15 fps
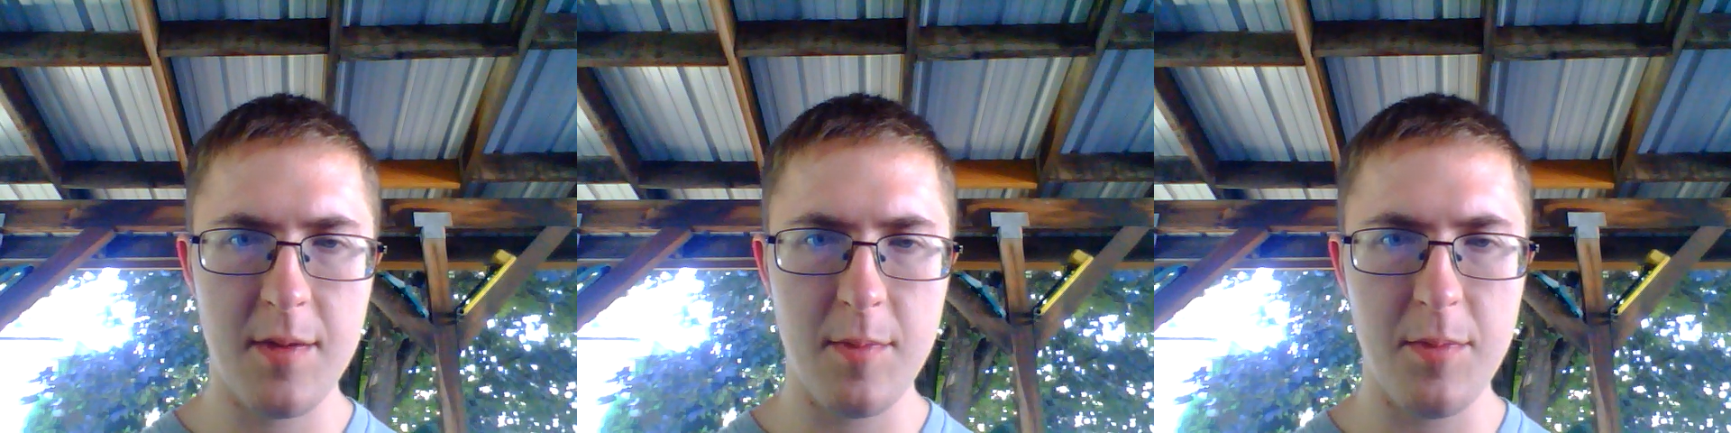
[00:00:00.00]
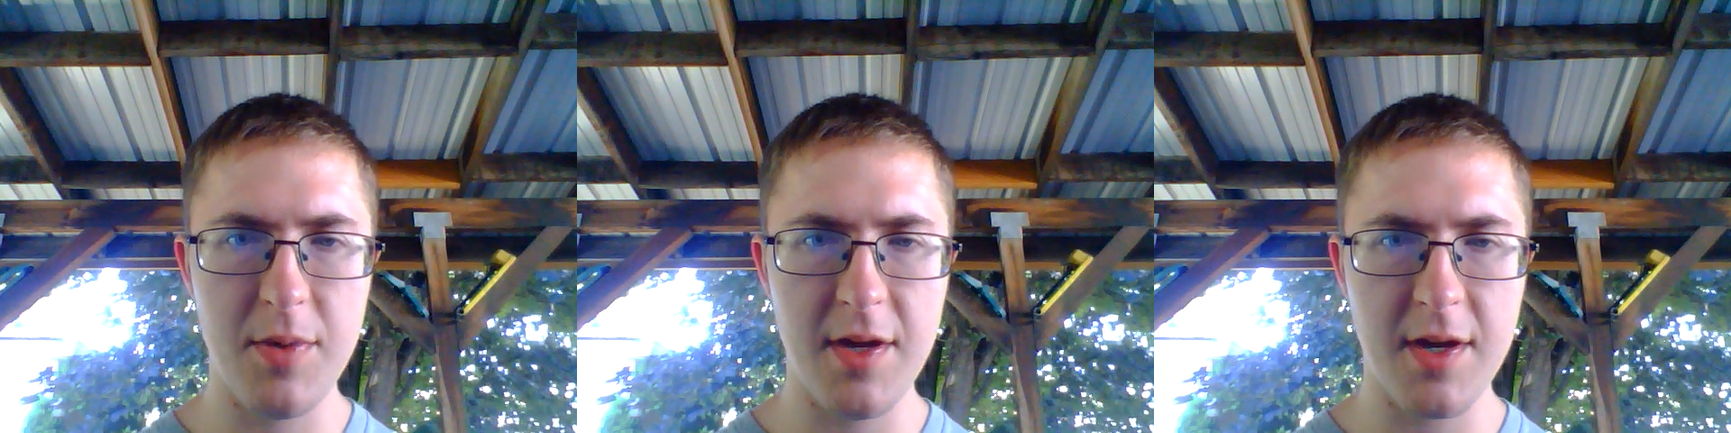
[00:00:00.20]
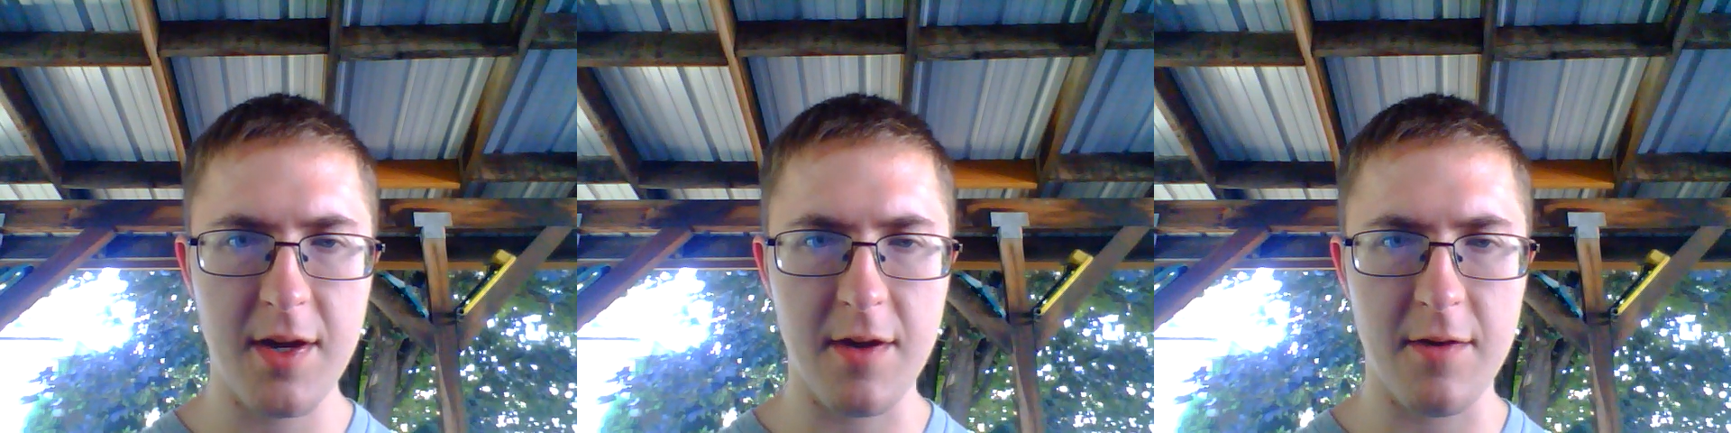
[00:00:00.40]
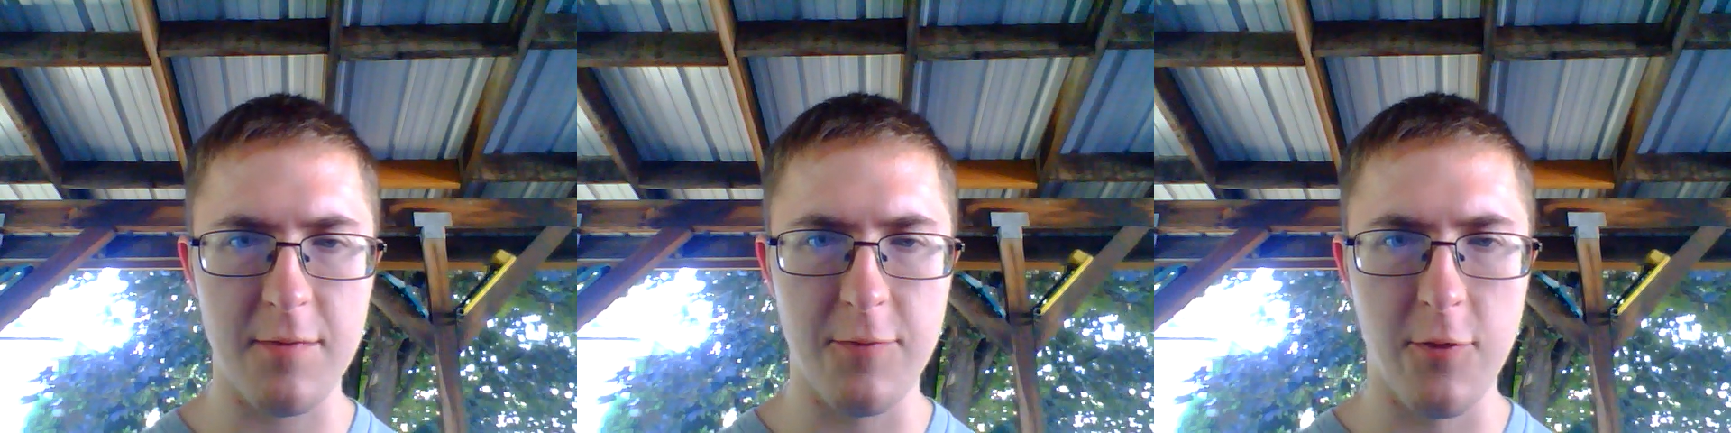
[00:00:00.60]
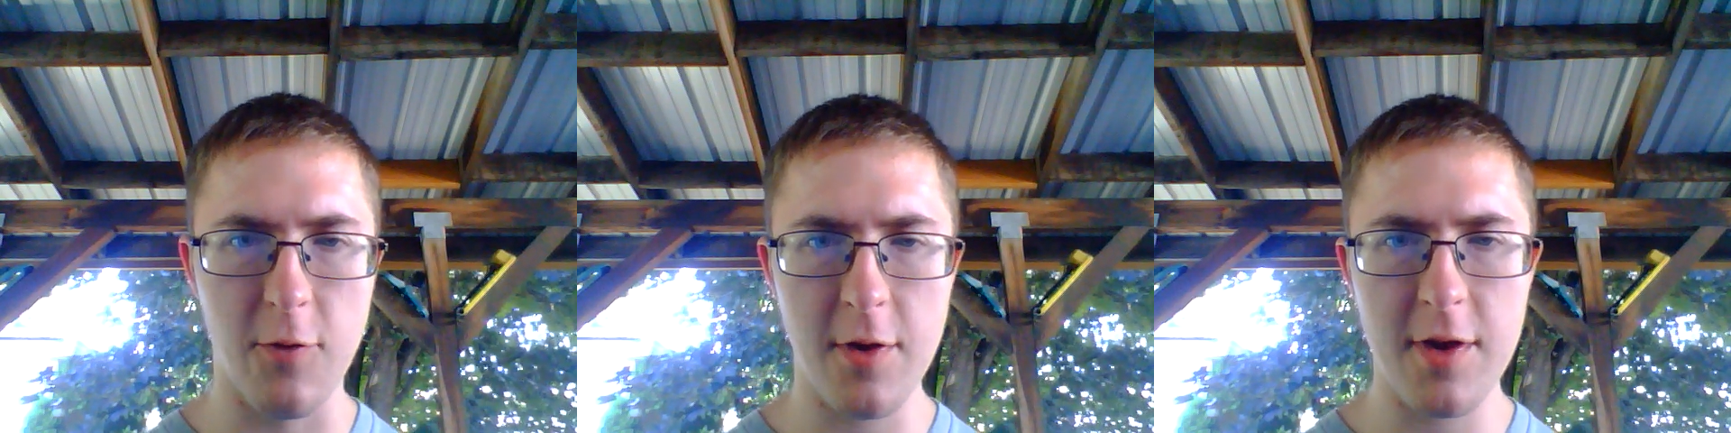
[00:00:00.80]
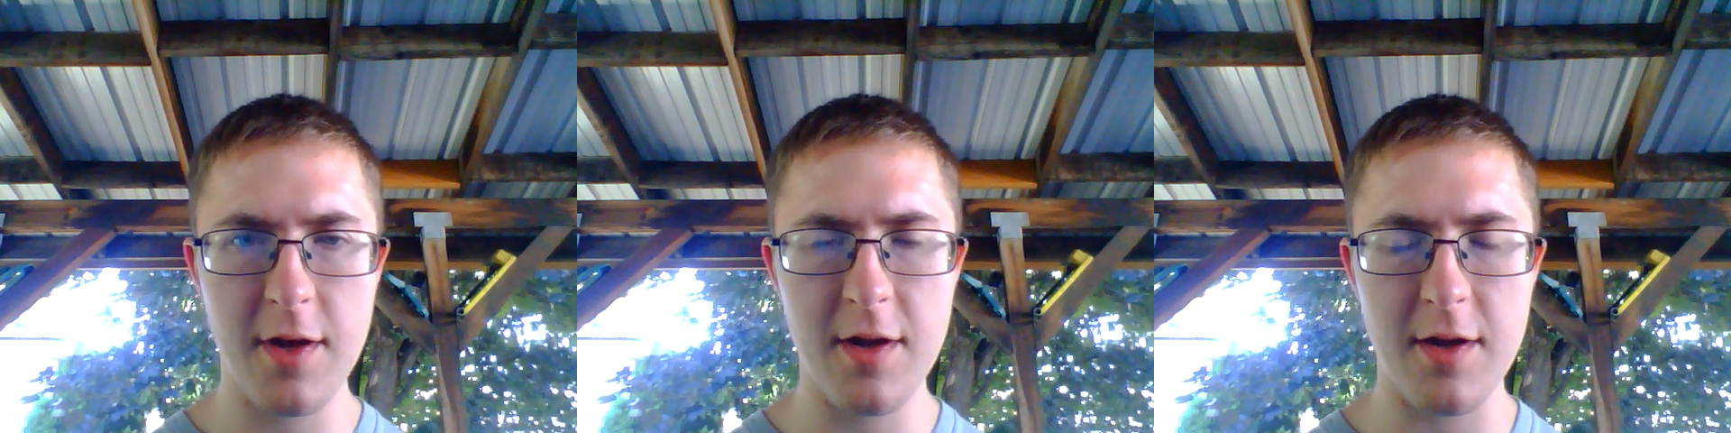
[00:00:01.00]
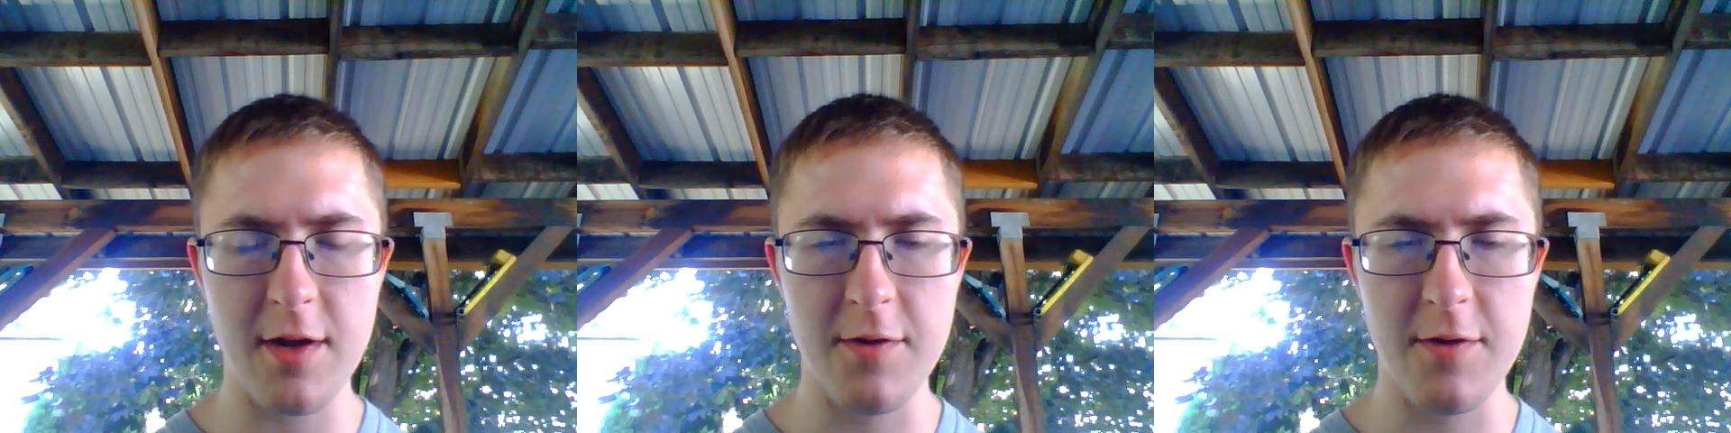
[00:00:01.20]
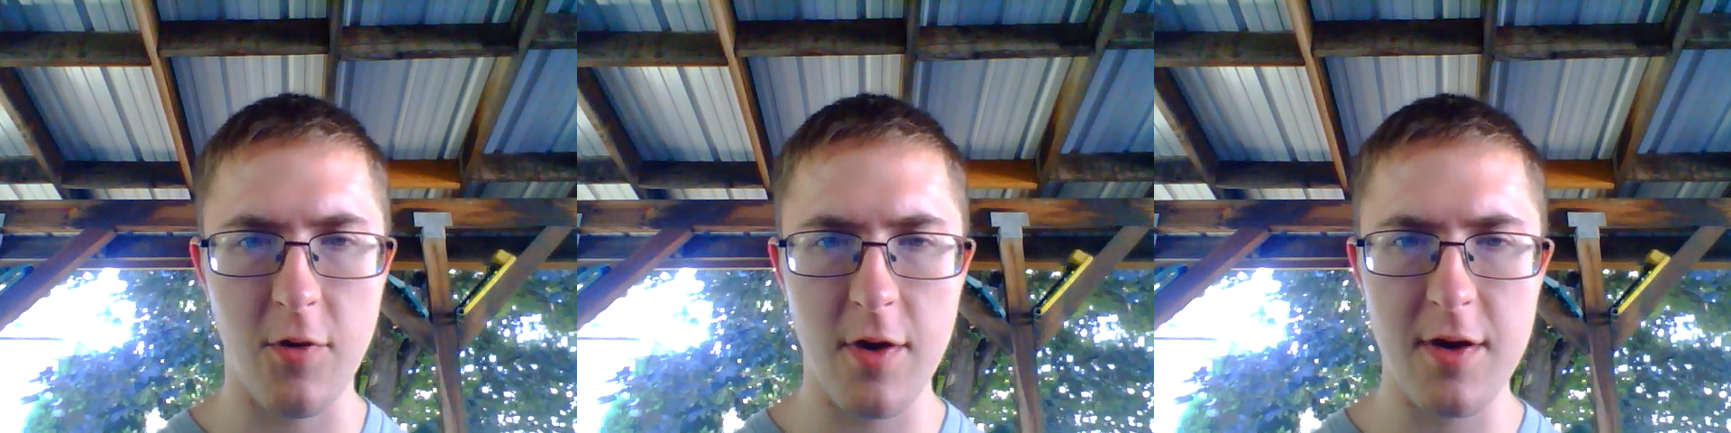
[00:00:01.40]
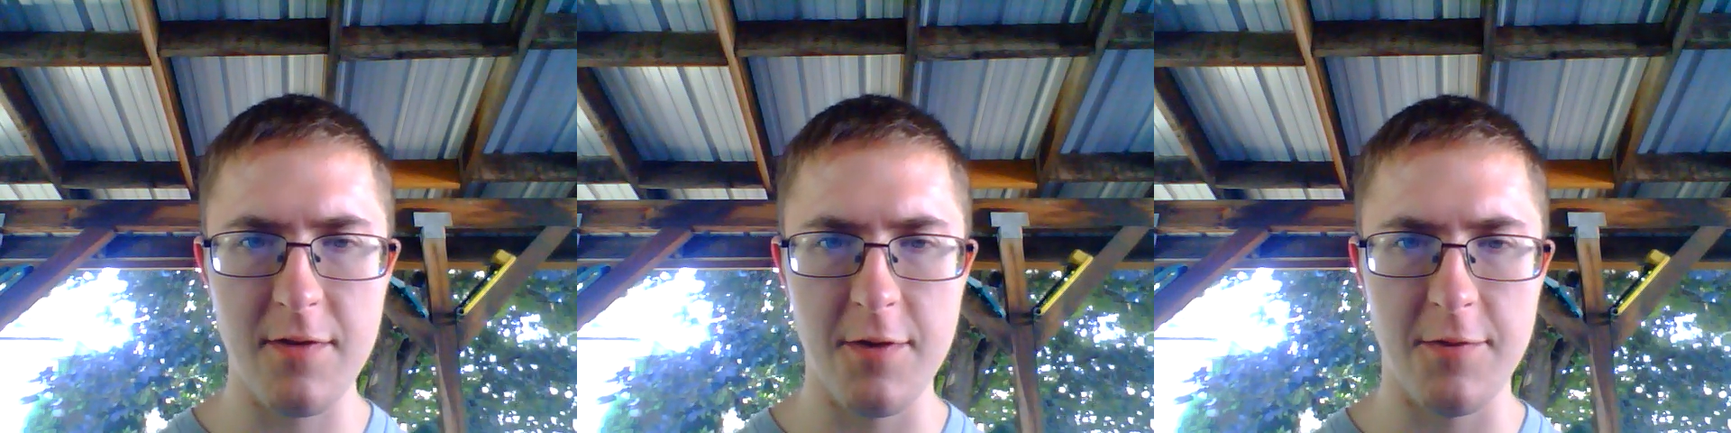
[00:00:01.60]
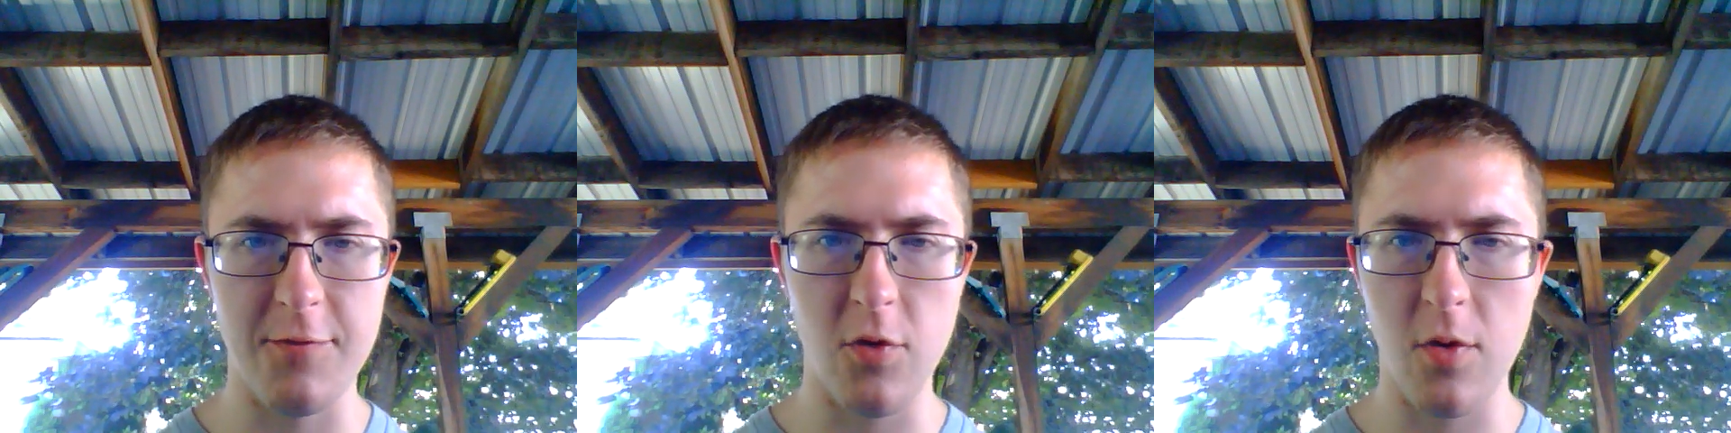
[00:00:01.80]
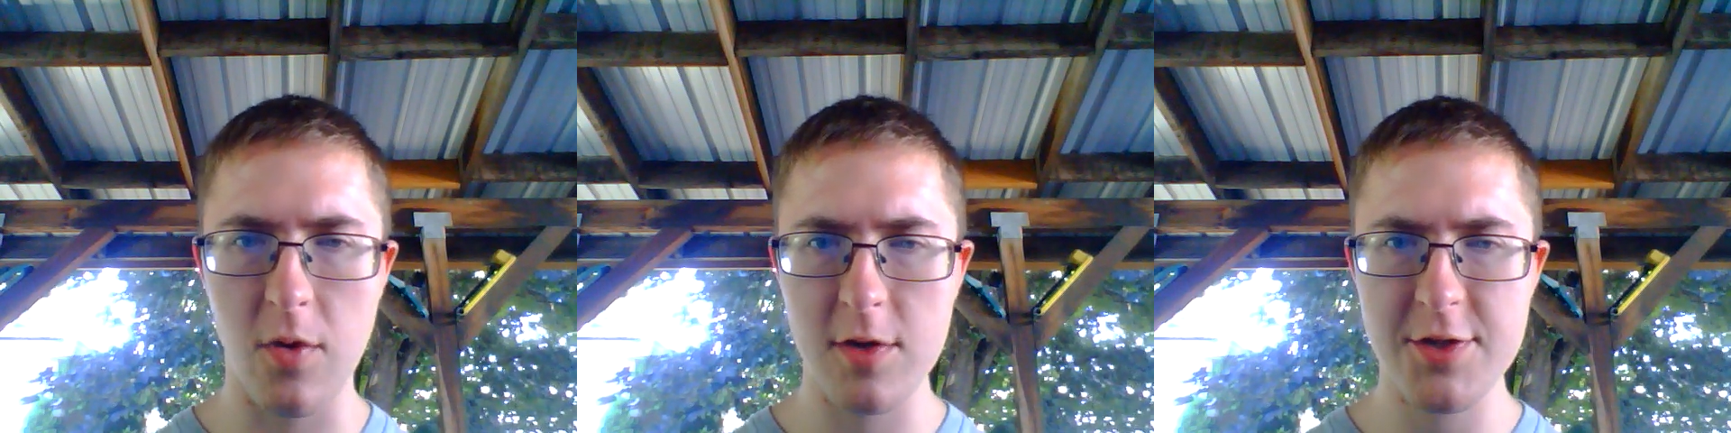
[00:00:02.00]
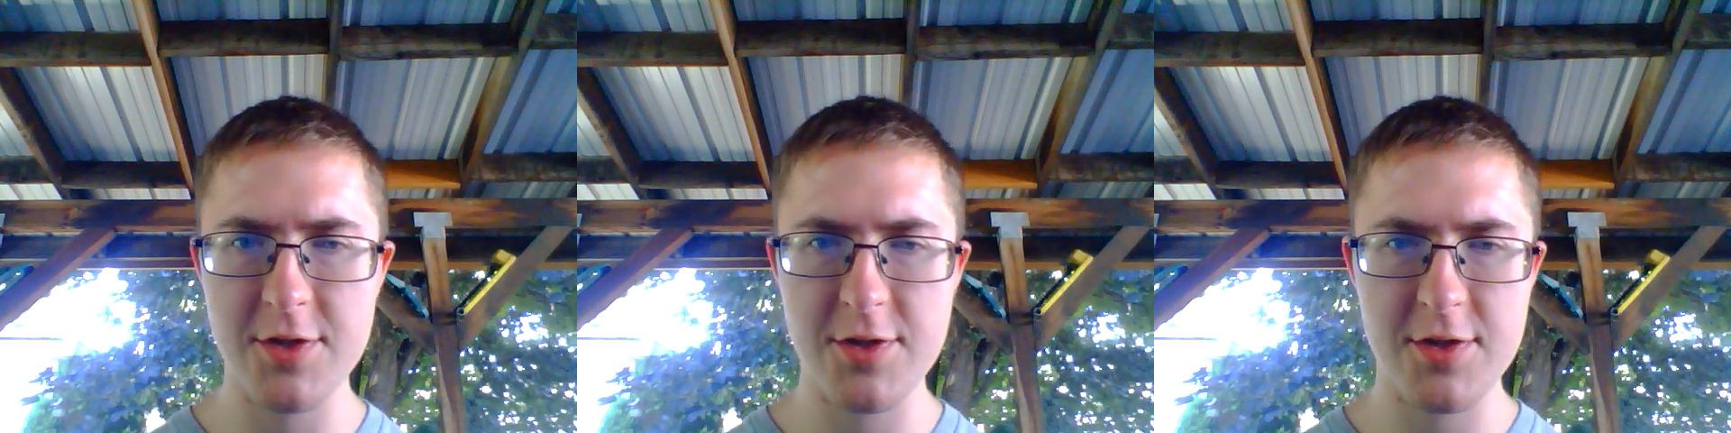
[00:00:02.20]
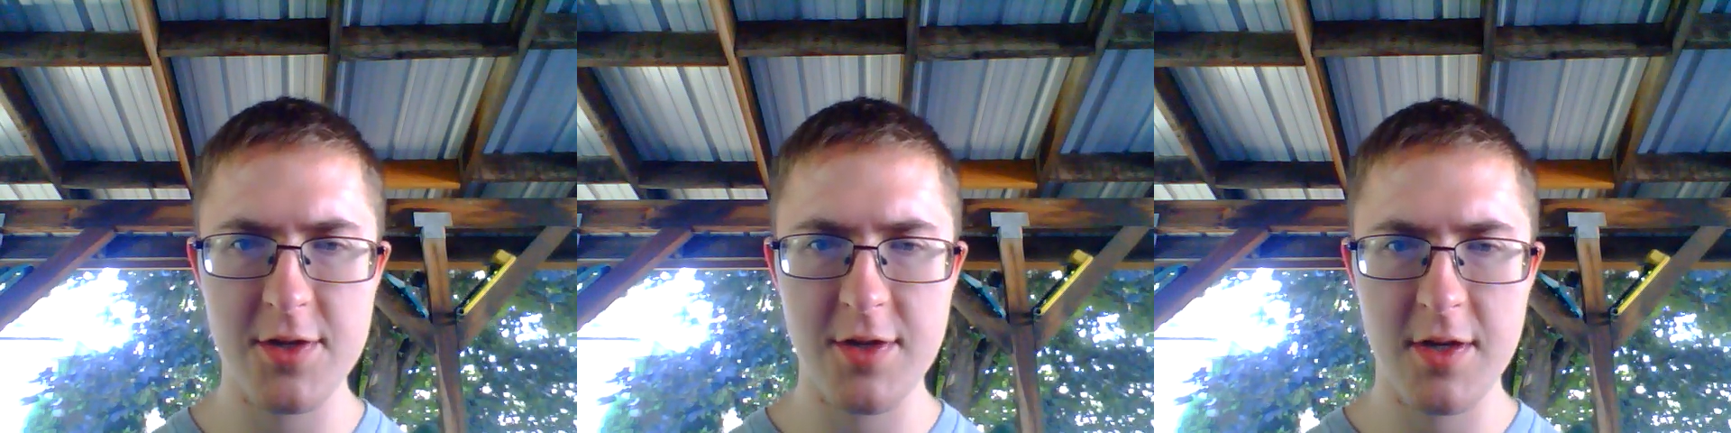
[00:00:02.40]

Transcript: being void, devoid of the Force,